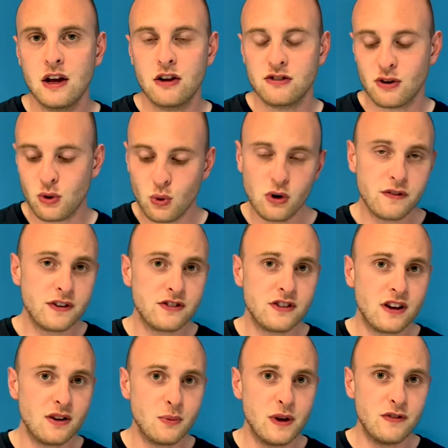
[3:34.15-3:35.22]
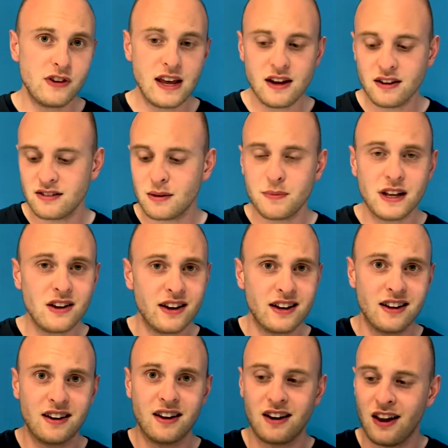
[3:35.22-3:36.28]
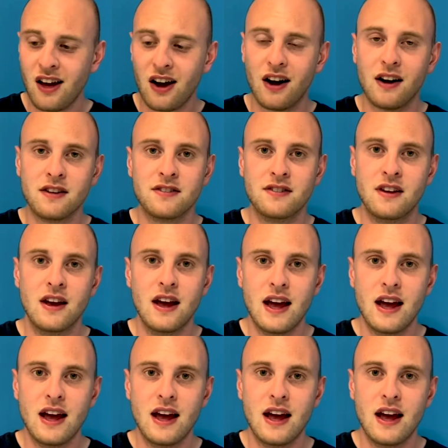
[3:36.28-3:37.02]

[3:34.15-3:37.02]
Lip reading: So all of a sudden we've taken something like a glass